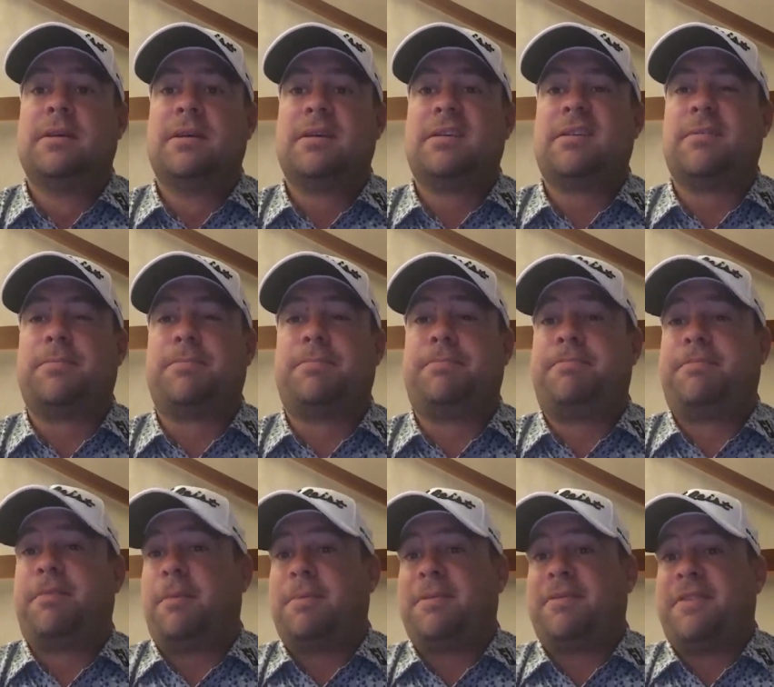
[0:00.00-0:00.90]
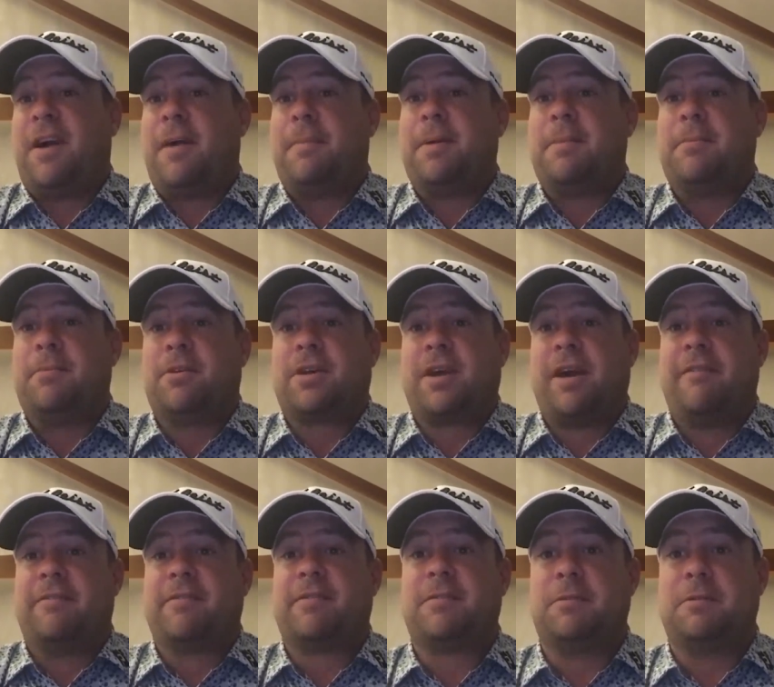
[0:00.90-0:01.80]
Yeah. Probably felt a bit more
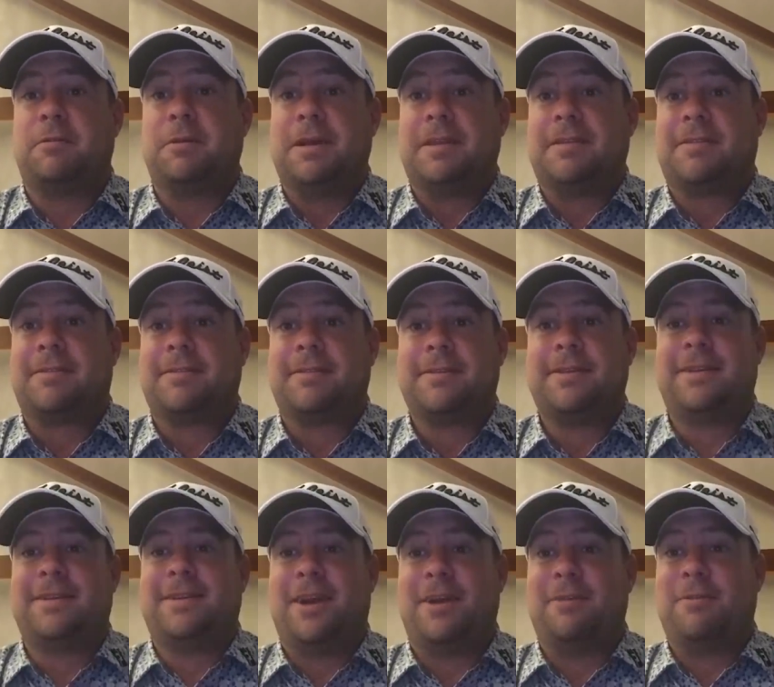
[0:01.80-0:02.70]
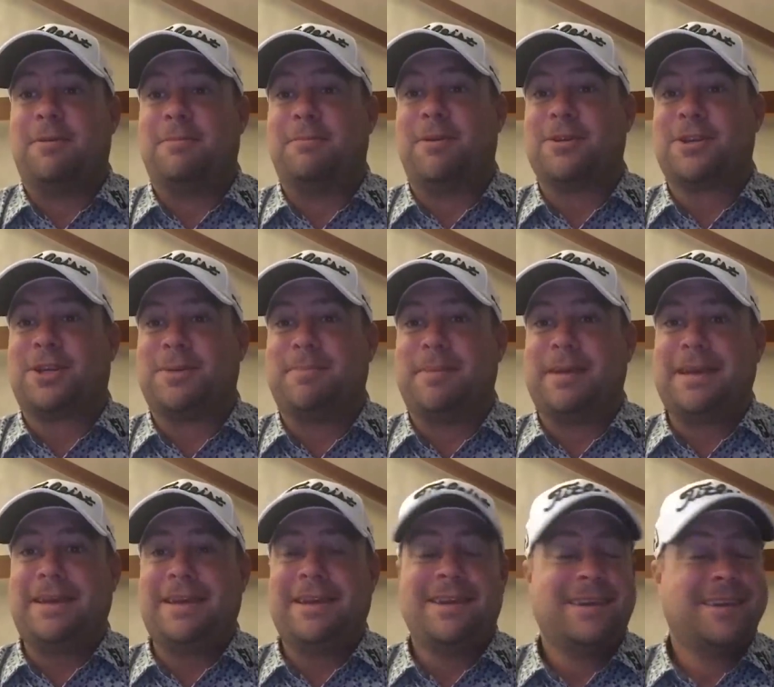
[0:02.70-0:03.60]
comfortable with no one watching
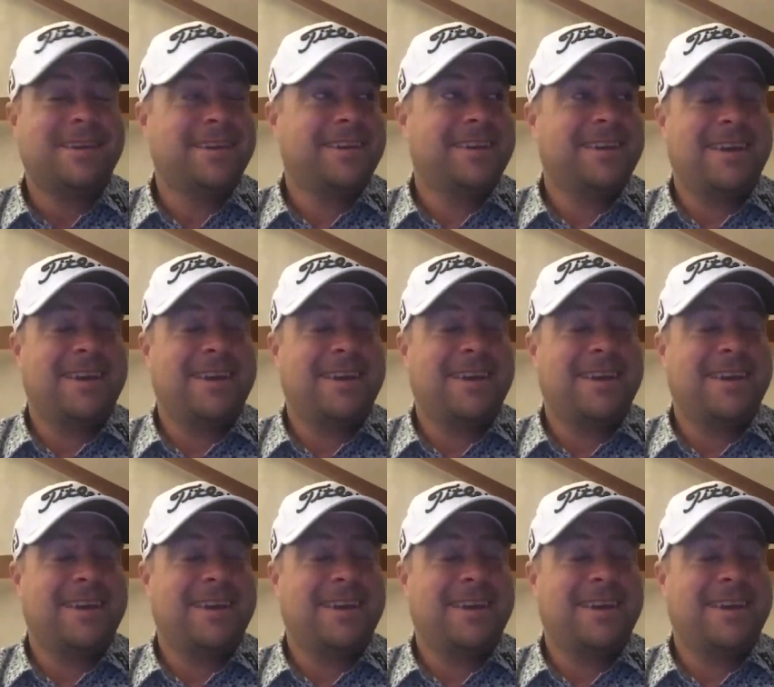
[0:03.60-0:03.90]
me. I